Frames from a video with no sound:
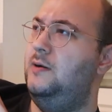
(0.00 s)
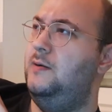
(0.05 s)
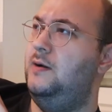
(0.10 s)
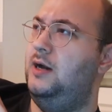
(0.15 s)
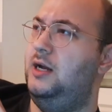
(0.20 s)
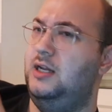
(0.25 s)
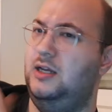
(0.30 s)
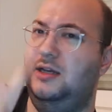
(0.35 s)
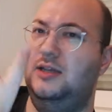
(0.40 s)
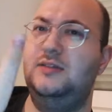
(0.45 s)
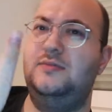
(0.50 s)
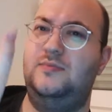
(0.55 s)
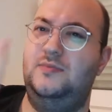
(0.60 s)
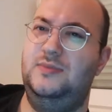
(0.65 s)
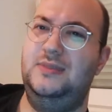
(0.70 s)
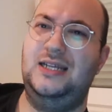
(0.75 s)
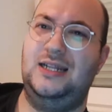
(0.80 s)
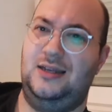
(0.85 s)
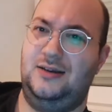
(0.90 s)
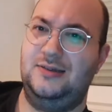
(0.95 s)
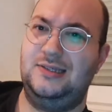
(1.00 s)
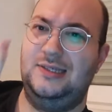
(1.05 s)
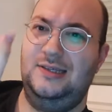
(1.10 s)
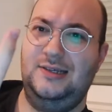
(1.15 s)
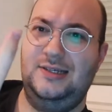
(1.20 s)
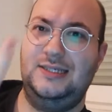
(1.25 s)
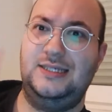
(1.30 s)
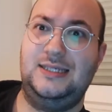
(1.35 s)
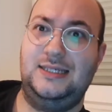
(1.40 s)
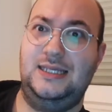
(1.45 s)
You know, it's
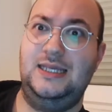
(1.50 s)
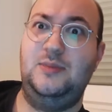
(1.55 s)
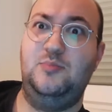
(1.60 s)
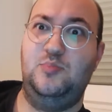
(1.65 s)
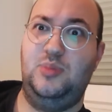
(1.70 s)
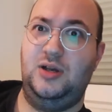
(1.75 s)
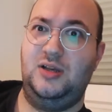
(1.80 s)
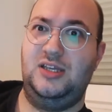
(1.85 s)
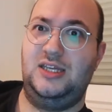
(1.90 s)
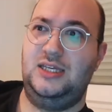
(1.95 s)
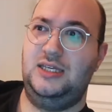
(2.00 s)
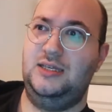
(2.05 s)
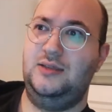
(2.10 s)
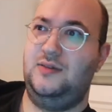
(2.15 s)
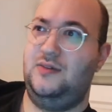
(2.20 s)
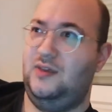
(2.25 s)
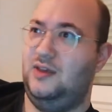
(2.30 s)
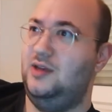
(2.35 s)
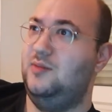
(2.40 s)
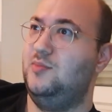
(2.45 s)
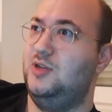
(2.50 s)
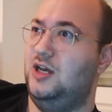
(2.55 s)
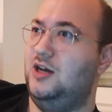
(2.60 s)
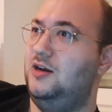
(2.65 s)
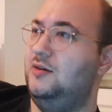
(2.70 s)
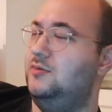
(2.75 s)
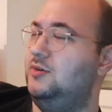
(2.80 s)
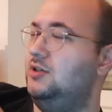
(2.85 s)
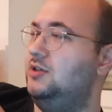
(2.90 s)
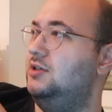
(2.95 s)
like steampunky themed
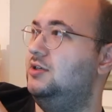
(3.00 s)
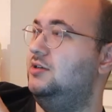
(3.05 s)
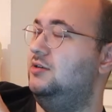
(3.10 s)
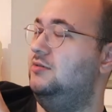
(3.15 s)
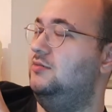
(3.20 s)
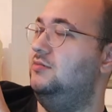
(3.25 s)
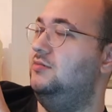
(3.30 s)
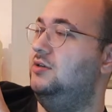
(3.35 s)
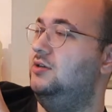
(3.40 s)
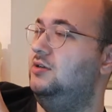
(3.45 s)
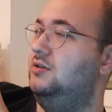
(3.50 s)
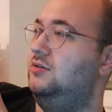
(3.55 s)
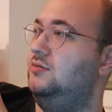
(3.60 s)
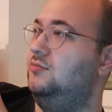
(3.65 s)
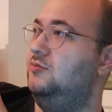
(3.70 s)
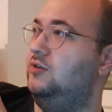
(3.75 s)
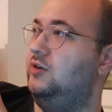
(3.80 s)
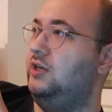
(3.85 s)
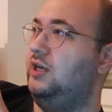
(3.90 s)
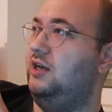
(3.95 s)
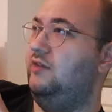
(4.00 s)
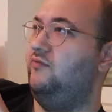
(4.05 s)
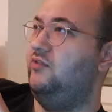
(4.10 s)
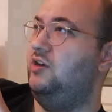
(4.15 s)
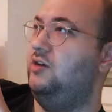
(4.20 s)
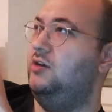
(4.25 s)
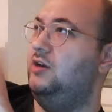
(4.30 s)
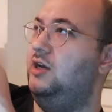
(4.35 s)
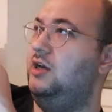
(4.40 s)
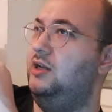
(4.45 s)
artwork and what have
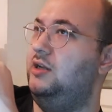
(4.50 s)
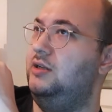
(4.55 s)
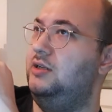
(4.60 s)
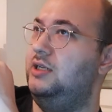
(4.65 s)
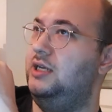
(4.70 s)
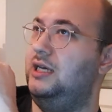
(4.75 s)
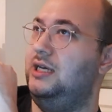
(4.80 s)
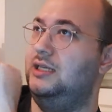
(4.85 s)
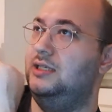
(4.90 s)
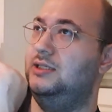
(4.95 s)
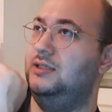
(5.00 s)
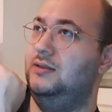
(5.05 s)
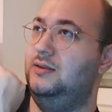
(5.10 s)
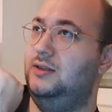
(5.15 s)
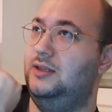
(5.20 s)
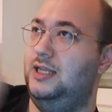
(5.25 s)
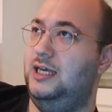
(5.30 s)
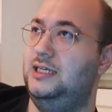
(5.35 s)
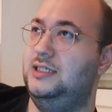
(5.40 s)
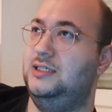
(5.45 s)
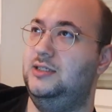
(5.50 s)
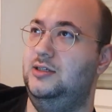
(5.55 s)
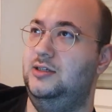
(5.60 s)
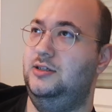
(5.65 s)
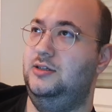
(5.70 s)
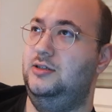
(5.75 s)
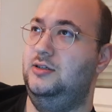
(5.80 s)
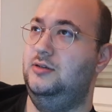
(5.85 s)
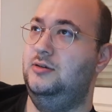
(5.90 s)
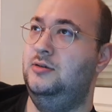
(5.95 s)
you, and it's less
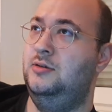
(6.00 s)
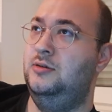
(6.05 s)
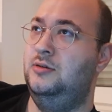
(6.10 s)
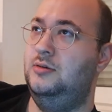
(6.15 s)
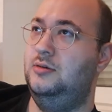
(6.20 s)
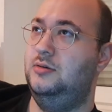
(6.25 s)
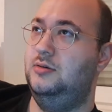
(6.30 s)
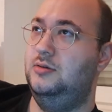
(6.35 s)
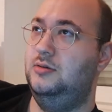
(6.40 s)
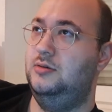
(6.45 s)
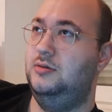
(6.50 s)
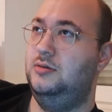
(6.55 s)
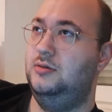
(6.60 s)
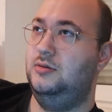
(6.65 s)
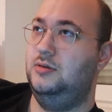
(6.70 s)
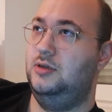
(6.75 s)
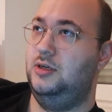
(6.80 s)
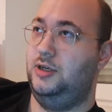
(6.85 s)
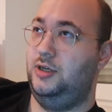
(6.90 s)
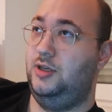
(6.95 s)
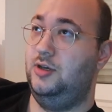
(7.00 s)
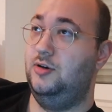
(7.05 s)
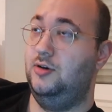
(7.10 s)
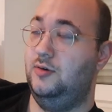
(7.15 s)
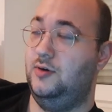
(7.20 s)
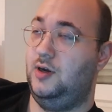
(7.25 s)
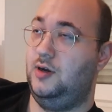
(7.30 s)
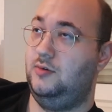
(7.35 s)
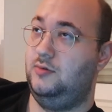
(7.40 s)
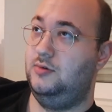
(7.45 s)
than
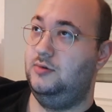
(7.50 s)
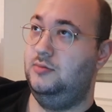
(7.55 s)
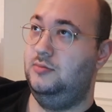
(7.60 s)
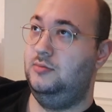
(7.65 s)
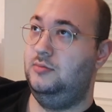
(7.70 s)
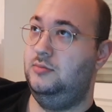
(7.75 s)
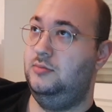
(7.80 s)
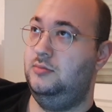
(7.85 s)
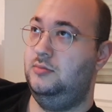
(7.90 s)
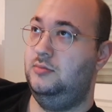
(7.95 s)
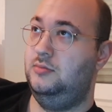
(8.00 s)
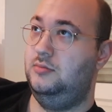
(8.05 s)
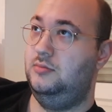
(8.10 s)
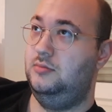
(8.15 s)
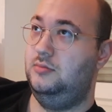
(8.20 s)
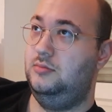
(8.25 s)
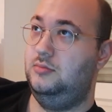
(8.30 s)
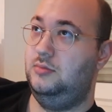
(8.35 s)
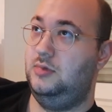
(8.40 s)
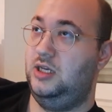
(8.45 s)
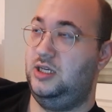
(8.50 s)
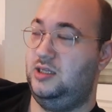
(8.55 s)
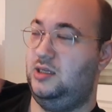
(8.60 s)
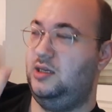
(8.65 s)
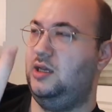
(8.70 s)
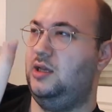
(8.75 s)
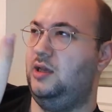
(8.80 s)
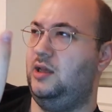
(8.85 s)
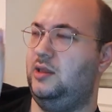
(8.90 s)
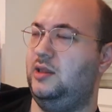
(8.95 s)
€1.
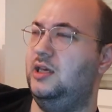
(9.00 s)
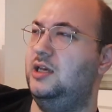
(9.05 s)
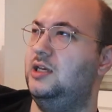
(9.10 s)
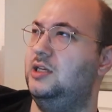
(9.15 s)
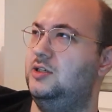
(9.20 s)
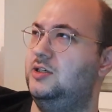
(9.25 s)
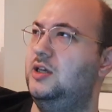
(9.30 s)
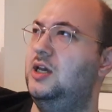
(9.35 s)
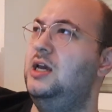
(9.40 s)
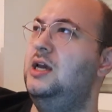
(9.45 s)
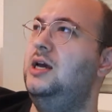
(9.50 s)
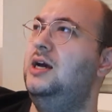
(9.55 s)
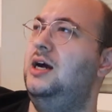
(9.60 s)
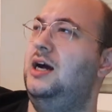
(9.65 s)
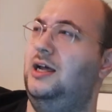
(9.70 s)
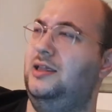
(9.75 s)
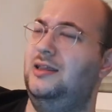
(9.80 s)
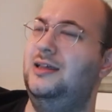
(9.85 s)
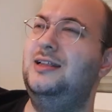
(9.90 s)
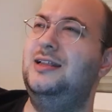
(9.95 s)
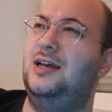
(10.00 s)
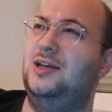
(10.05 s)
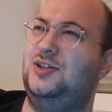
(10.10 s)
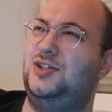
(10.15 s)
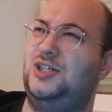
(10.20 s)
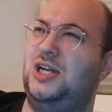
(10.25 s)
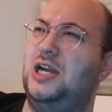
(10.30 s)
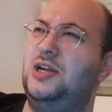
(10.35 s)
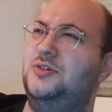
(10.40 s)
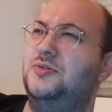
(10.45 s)
I think the
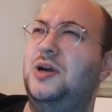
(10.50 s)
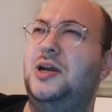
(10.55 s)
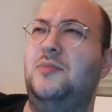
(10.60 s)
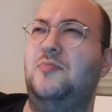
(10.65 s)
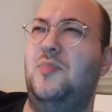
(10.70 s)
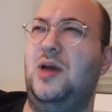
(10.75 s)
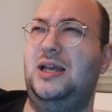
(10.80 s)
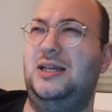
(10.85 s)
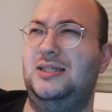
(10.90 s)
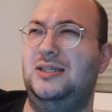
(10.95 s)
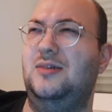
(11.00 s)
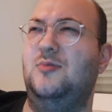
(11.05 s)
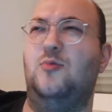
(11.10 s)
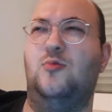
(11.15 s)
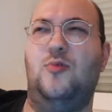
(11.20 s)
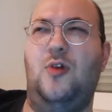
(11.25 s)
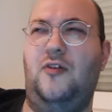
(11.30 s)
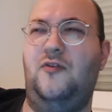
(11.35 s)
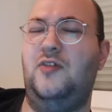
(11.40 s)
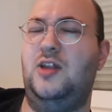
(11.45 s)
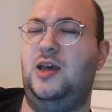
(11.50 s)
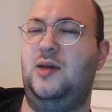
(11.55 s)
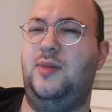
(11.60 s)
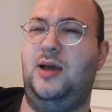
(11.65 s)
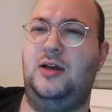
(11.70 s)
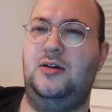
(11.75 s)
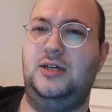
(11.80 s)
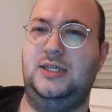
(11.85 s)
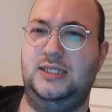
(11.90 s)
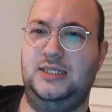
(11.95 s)
exchange rate makes it roughly
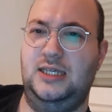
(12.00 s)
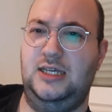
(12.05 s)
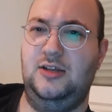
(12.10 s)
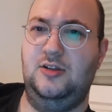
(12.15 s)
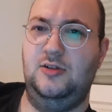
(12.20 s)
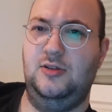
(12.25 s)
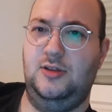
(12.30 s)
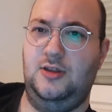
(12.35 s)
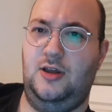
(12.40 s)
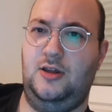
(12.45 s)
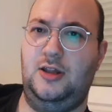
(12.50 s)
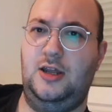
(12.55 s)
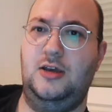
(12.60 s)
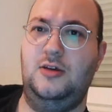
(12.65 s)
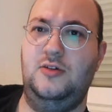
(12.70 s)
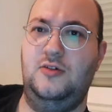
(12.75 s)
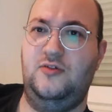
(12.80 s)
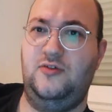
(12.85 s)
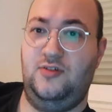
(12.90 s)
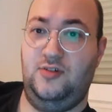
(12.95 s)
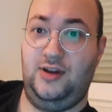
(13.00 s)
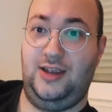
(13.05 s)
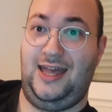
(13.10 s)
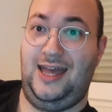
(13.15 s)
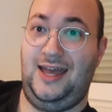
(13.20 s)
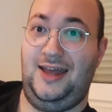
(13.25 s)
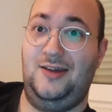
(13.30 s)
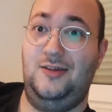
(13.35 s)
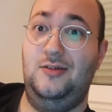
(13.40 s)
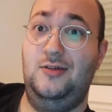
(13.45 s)
about $1 for a
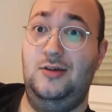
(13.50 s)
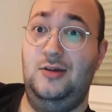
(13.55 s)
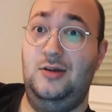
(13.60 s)
can,